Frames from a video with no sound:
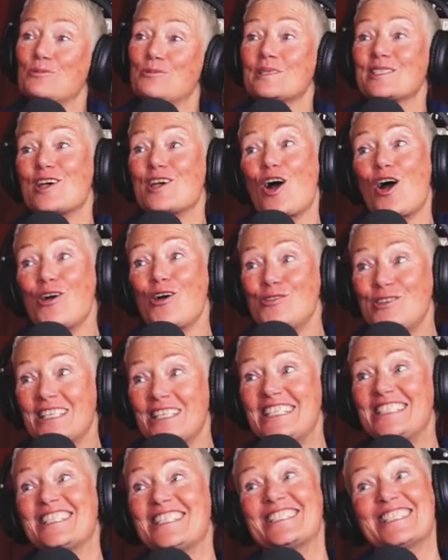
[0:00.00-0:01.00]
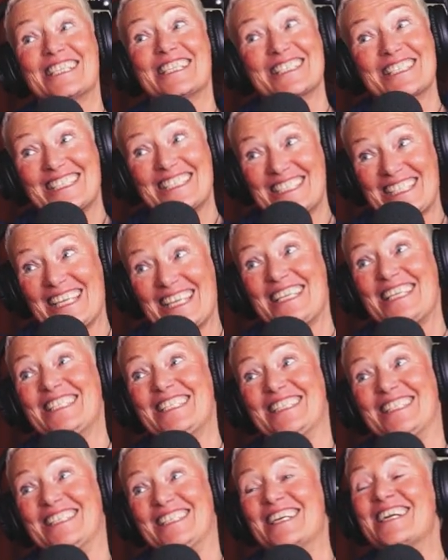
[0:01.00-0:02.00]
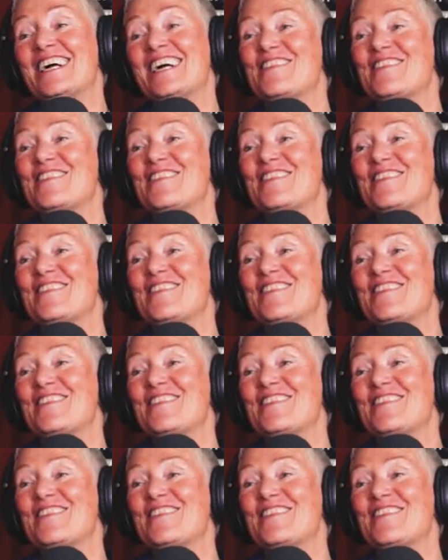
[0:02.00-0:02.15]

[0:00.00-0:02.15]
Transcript: was 16. only 16.